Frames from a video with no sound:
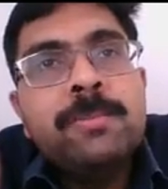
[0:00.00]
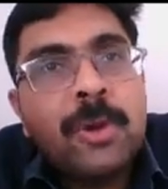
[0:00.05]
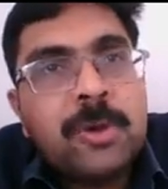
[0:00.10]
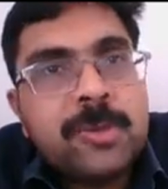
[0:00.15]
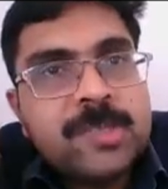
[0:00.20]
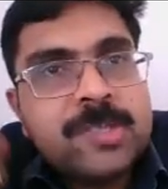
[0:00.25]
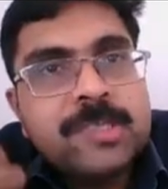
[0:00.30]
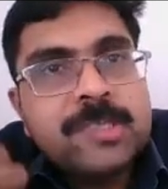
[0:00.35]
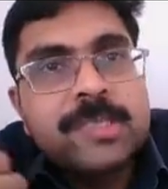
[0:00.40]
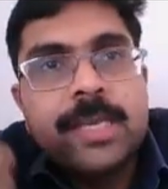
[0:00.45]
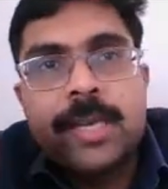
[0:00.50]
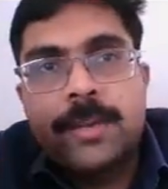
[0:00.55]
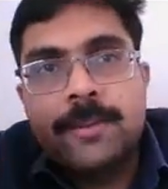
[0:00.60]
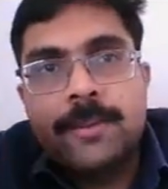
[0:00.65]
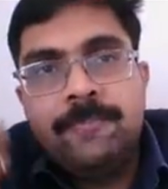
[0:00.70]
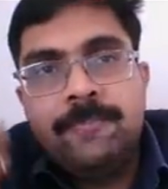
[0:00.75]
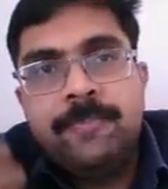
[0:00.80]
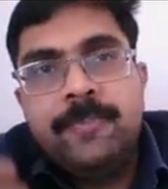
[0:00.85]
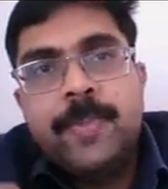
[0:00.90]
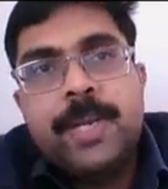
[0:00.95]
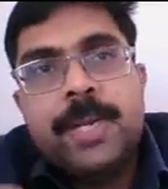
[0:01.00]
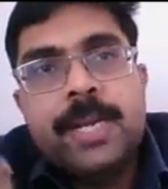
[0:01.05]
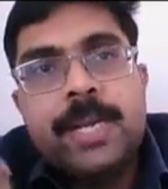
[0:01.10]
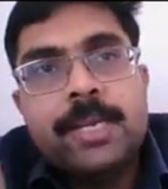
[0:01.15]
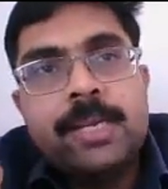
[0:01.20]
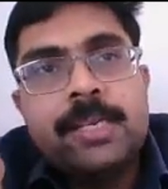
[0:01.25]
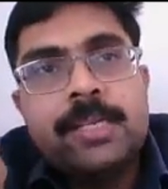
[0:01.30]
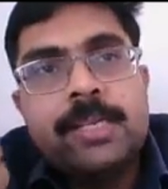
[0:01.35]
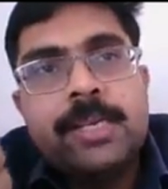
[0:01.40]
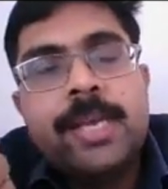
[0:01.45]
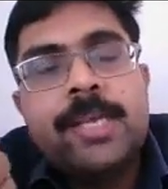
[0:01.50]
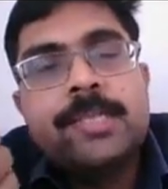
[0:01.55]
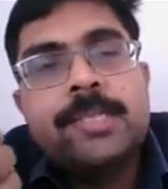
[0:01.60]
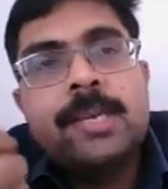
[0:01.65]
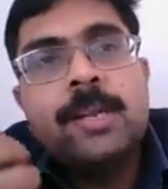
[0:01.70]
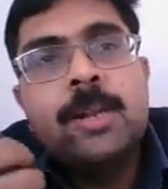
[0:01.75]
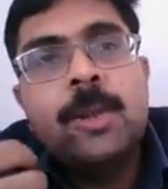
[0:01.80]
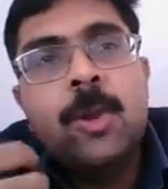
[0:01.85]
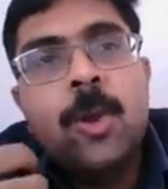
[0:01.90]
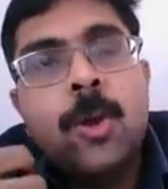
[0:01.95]
processing, right? It
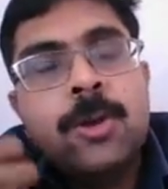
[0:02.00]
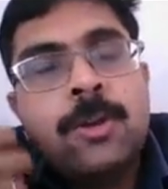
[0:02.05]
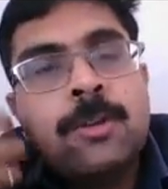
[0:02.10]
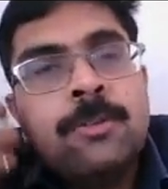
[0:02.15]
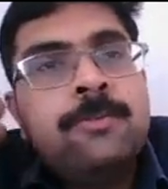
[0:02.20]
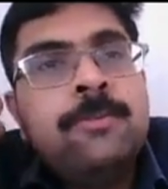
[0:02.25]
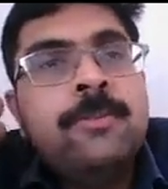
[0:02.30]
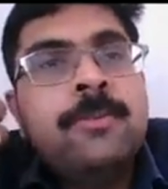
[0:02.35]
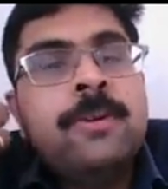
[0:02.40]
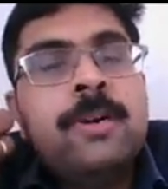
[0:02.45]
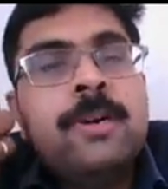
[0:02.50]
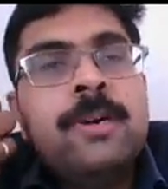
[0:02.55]
takes a lot of